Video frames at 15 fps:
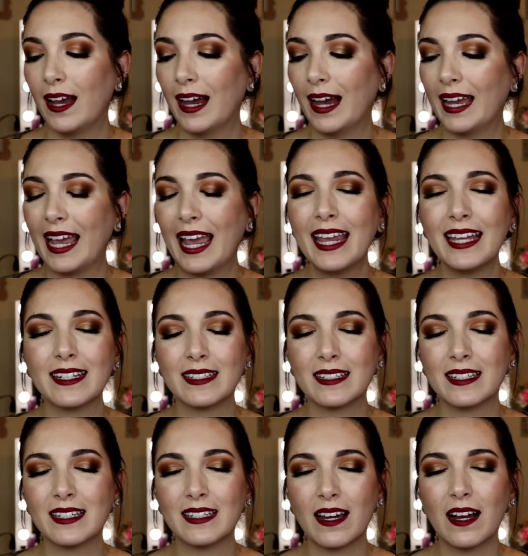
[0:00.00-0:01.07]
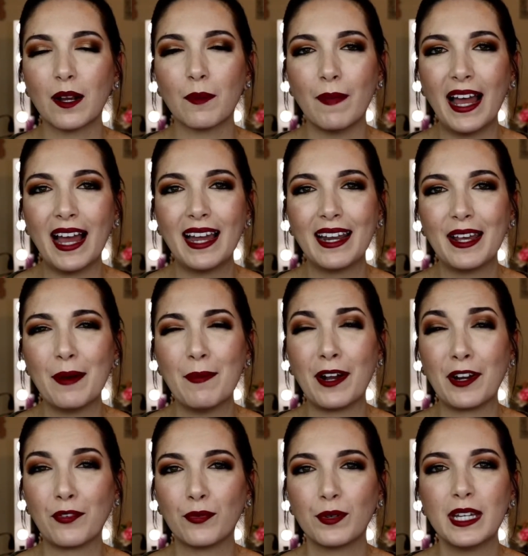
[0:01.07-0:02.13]
I hate to talk bad about
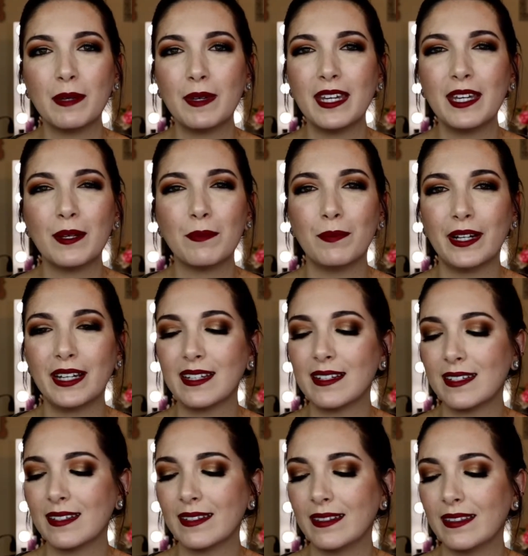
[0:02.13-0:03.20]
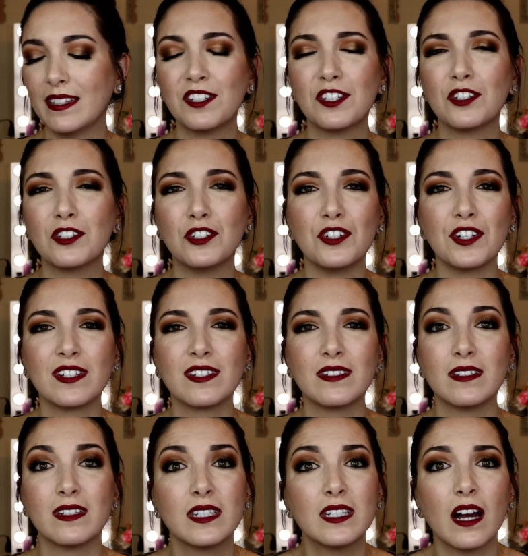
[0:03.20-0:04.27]
a freebie, but this just
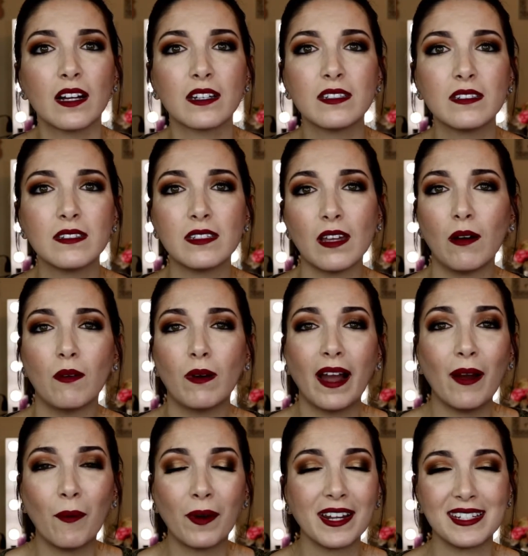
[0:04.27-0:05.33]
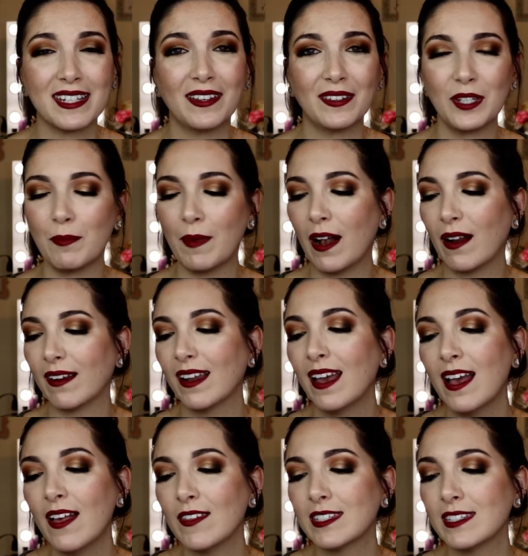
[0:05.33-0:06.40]
sucks, so I want to tell you about it.
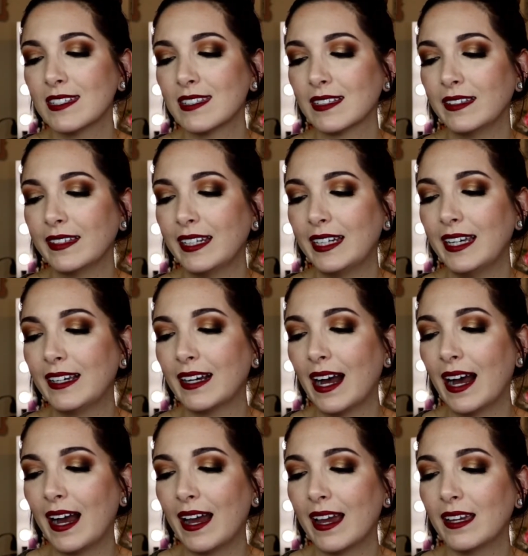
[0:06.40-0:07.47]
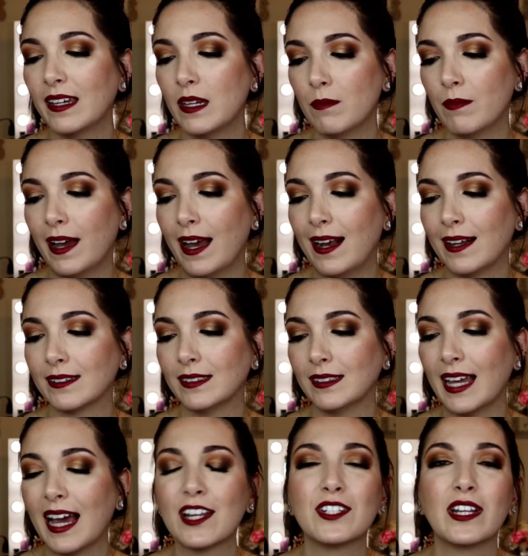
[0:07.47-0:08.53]
This is the Clinique High Impact
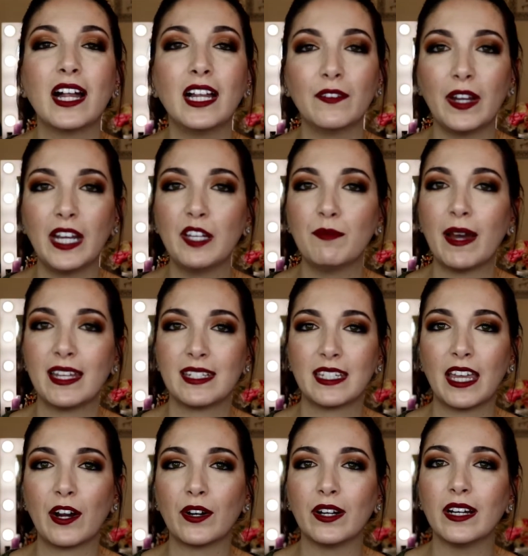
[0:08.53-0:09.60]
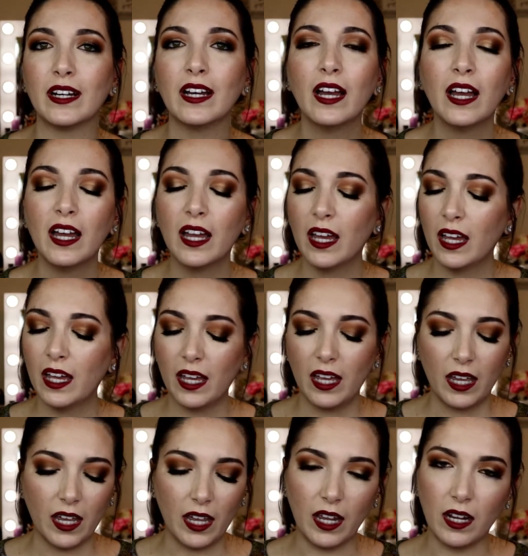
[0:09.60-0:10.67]
Lash Elevating Mascara,
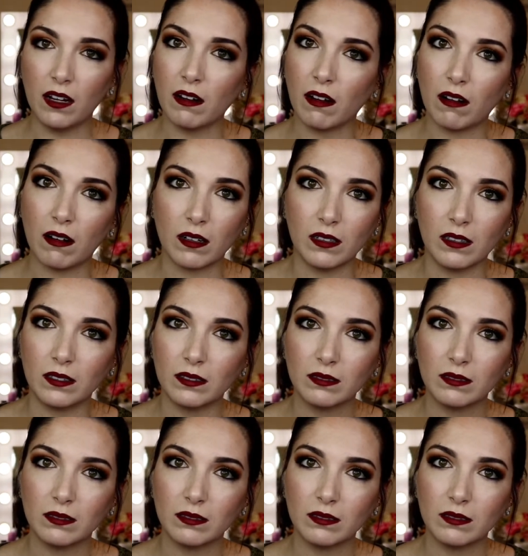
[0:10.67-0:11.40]
and girl,